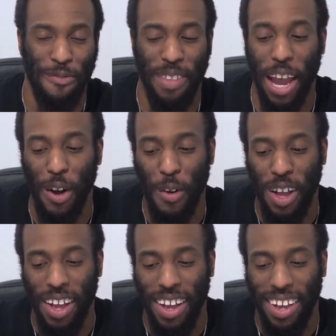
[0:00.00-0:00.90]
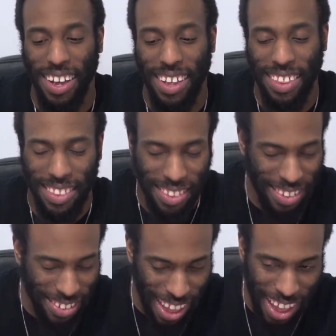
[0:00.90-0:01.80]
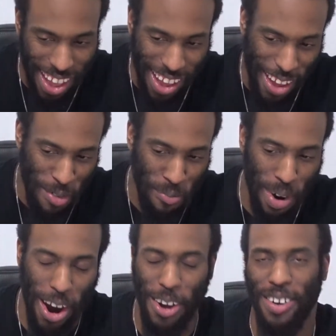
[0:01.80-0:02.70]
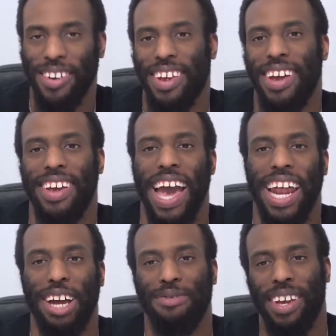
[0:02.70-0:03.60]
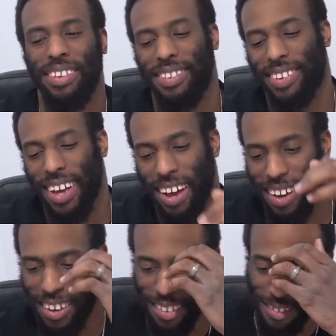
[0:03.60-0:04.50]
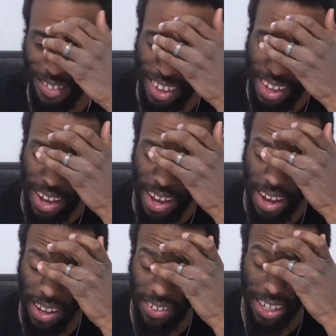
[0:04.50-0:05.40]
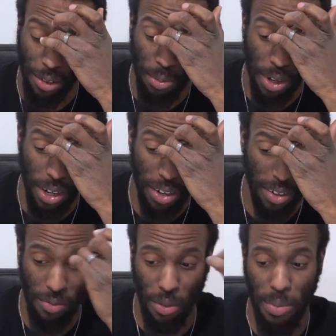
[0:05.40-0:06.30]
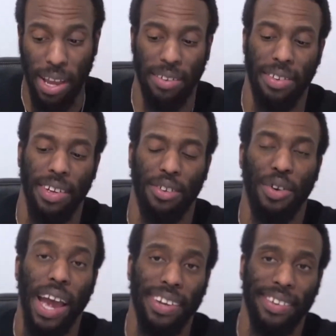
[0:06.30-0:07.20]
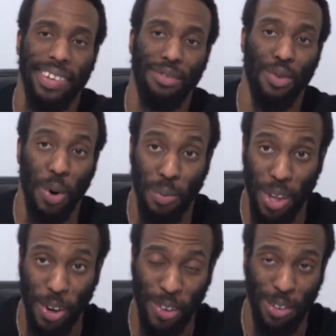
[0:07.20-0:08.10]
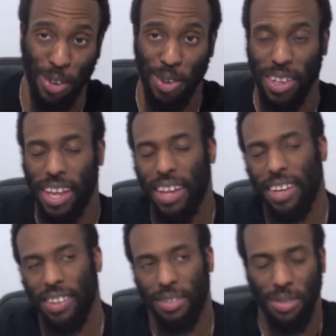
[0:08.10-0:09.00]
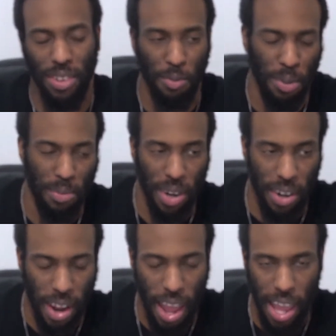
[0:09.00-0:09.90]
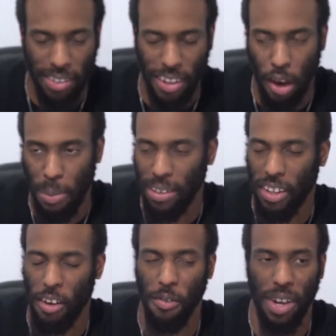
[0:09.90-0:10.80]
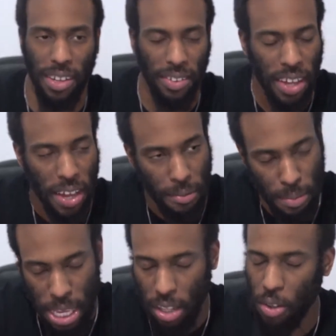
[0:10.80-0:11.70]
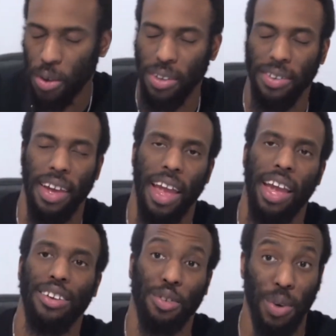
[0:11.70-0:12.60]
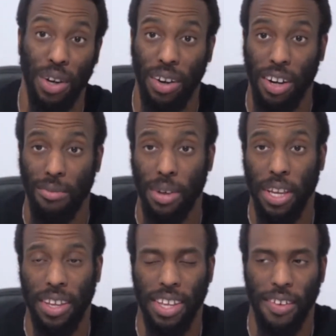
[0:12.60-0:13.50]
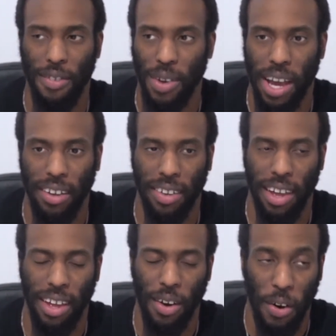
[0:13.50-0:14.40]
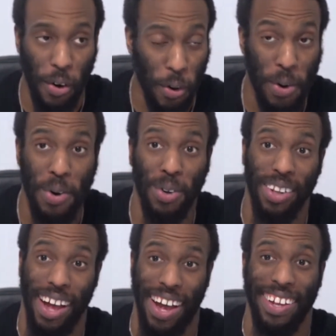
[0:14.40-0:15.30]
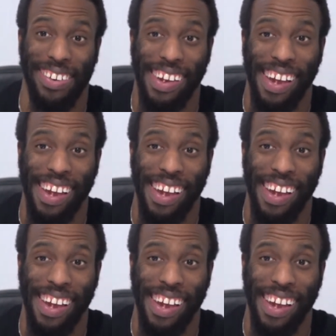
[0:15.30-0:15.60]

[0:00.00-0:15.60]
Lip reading: Now, this is a modern day adaptation of Shakespeare's romantic tragedy, Romeo and Juliet. This was premiered at South by Southwest. Me, Lucas, and Jarrell are going to be giving you guys a whole lot